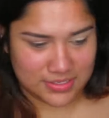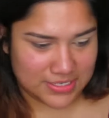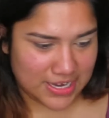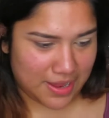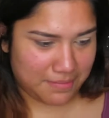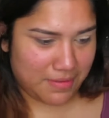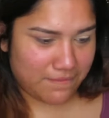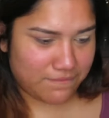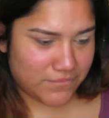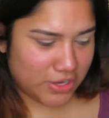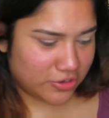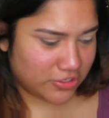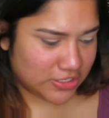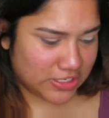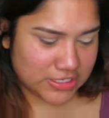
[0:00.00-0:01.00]
Snap my
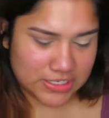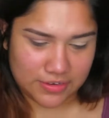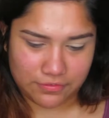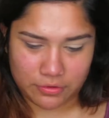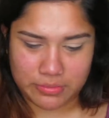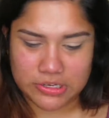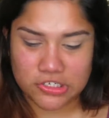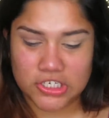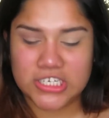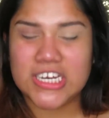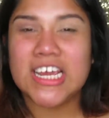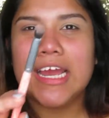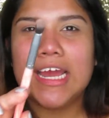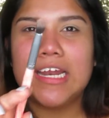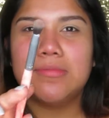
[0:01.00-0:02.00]
fingers in a C formation.
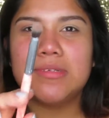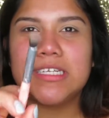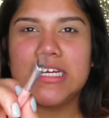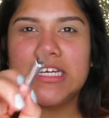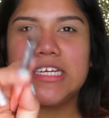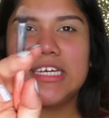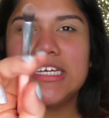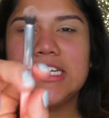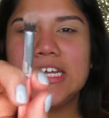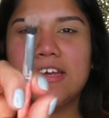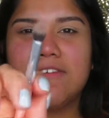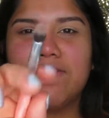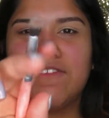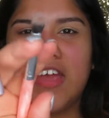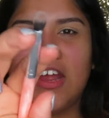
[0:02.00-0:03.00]
And I'm taking a
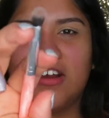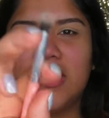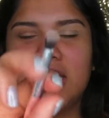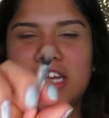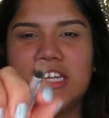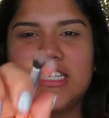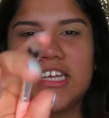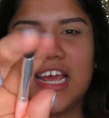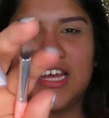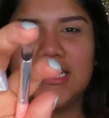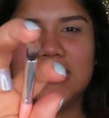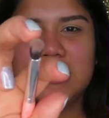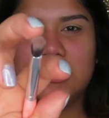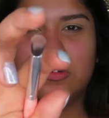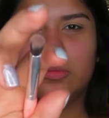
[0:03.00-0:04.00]
very
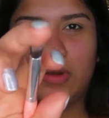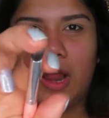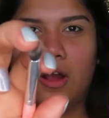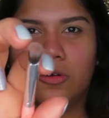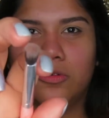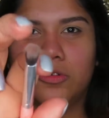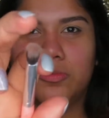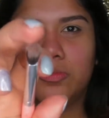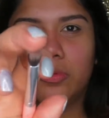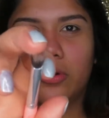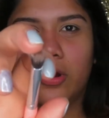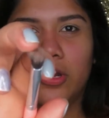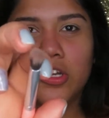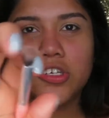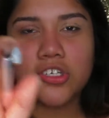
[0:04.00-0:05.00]
danced round
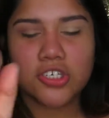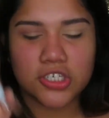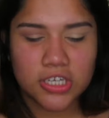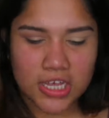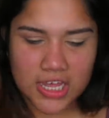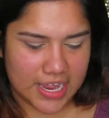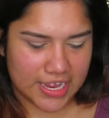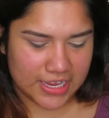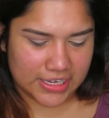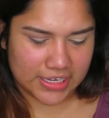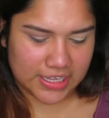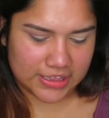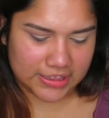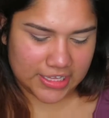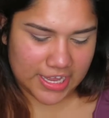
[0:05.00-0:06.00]
brush.
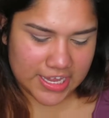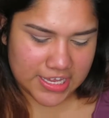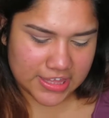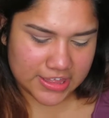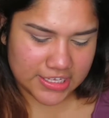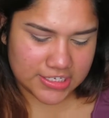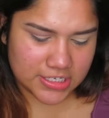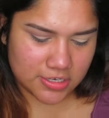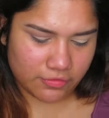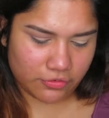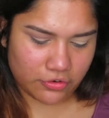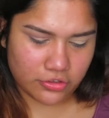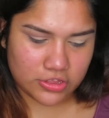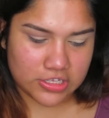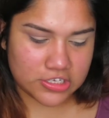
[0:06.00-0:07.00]
I like this
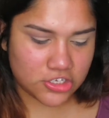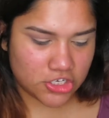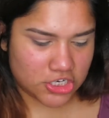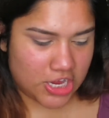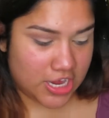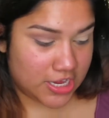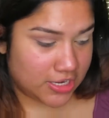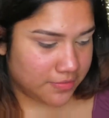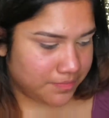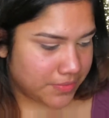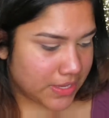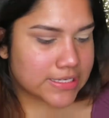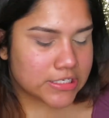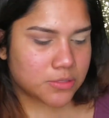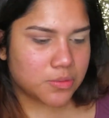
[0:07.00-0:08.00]
for this shade,
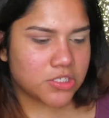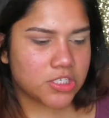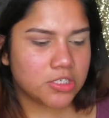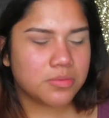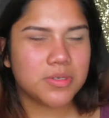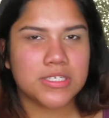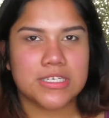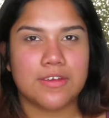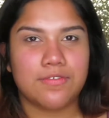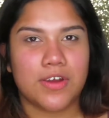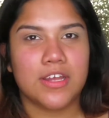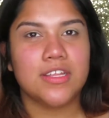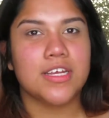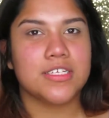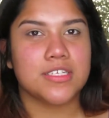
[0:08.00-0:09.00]
especially because I
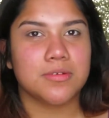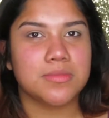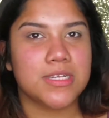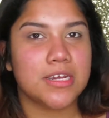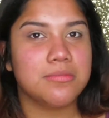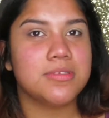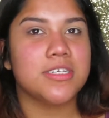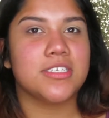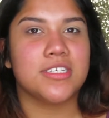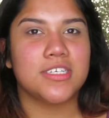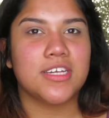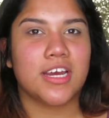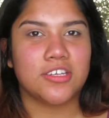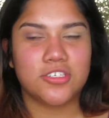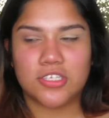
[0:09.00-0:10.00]
find that sometimes it
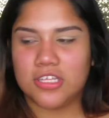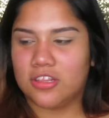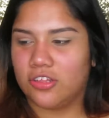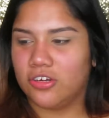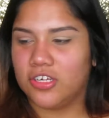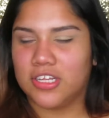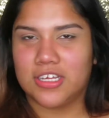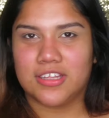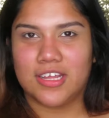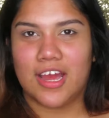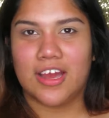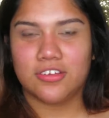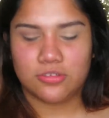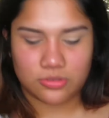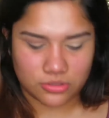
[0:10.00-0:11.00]
doesn't actually look like
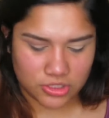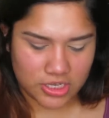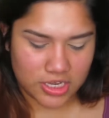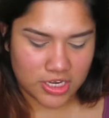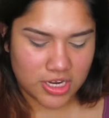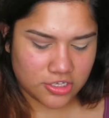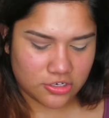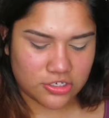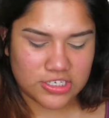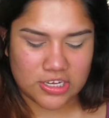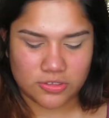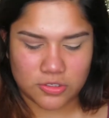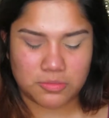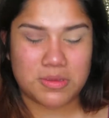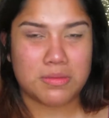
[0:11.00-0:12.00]
the actual shade. It turns
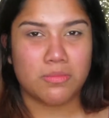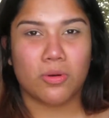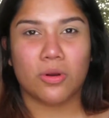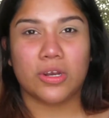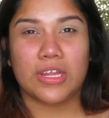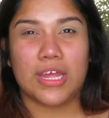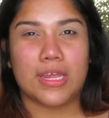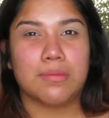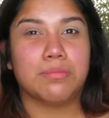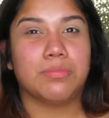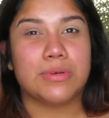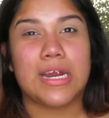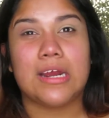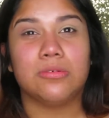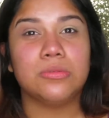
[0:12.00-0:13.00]
out to be more like
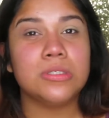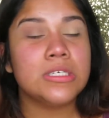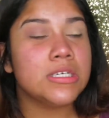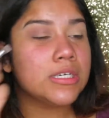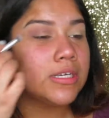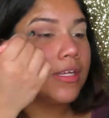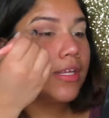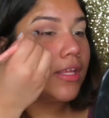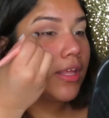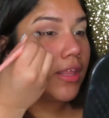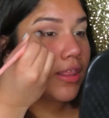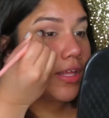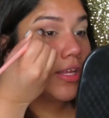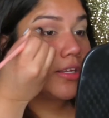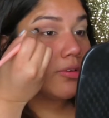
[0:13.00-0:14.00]
brown
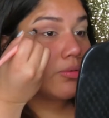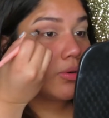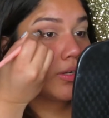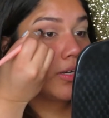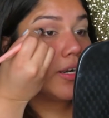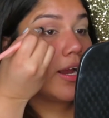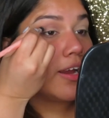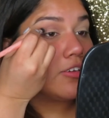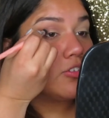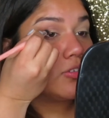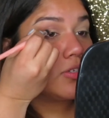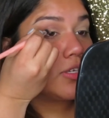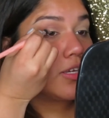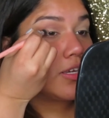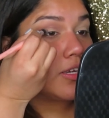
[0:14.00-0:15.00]
than what it
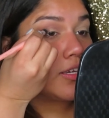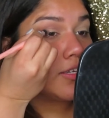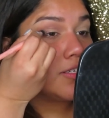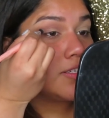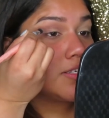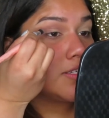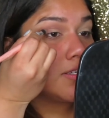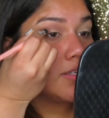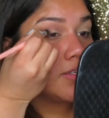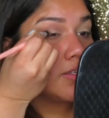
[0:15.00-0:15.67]
actually is.